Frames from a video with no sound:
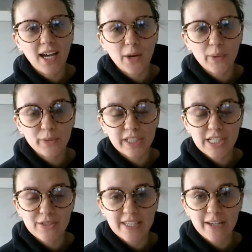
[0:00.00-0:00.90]
when we're
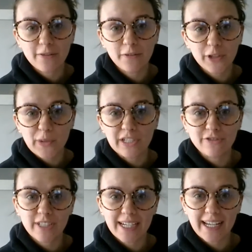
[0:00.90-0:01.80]
using fluent
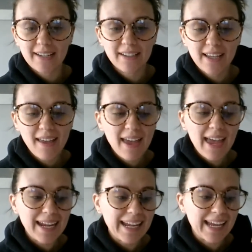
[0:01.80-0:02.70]
reading.
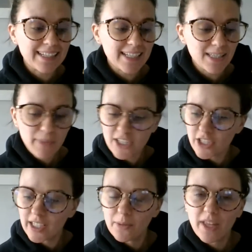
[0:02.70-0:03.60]
And
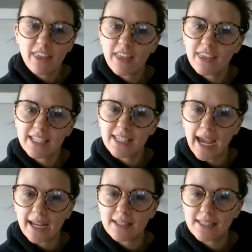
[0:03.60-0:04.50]
especially with the
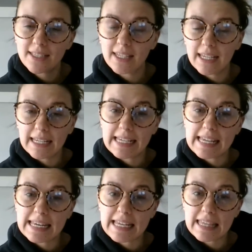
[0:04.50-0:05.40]
text
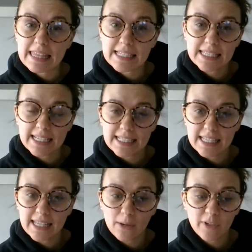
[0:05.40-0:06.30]
in this
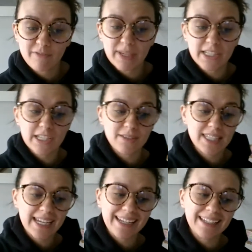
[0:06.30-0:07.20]
lesson that we've been
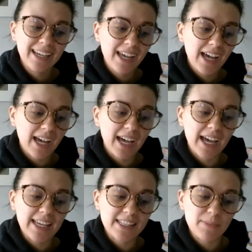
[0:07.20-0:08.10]
using,
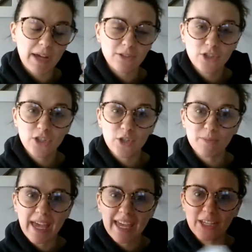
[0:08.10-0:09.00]
it's about two
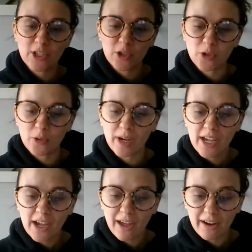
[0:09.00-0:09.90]
men who
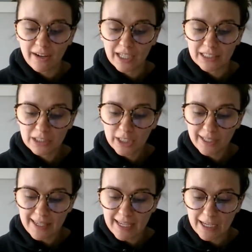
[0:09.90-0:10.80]
are
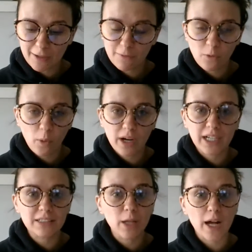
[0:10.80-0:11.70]
looking
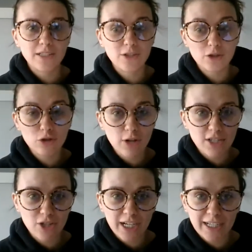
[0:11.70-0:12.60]
for lost
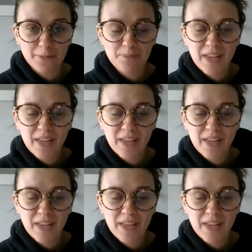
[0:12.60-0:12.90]
treasure.